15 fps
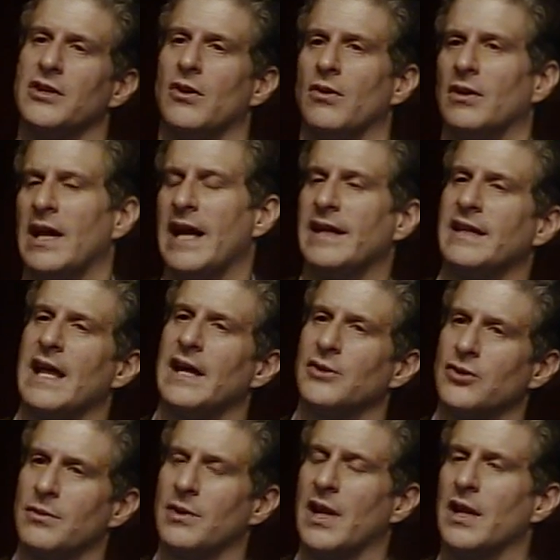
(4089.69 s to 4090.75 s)
don't like that
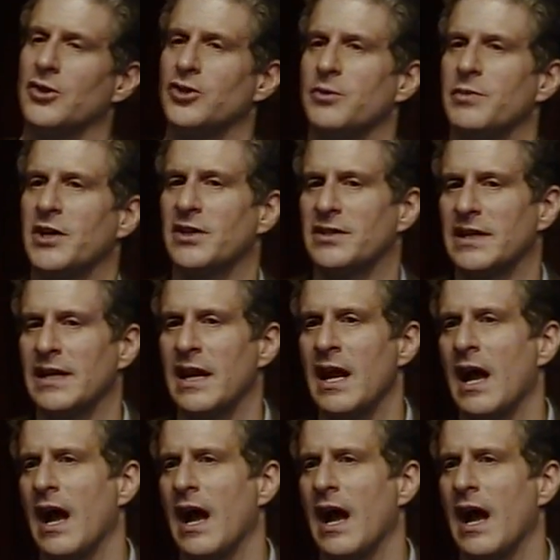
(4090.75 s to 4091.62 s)
terminology because it,